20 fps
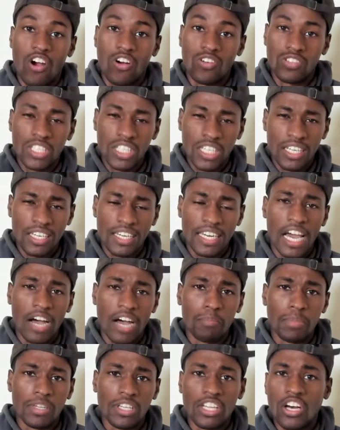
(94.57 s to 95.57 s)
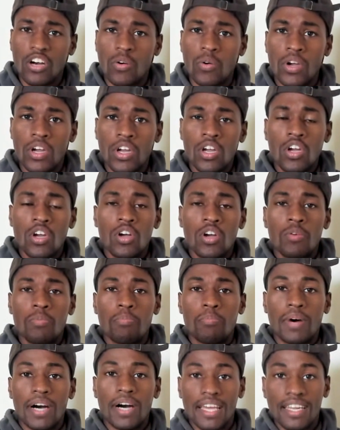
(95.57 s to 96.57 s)
I'll link it down below,
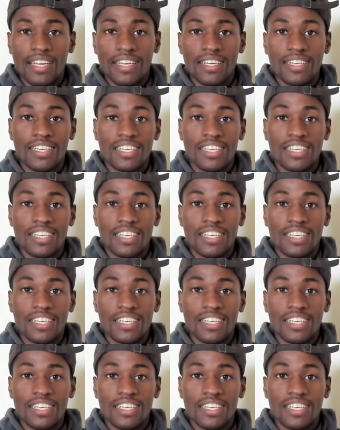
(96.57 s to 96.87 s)
but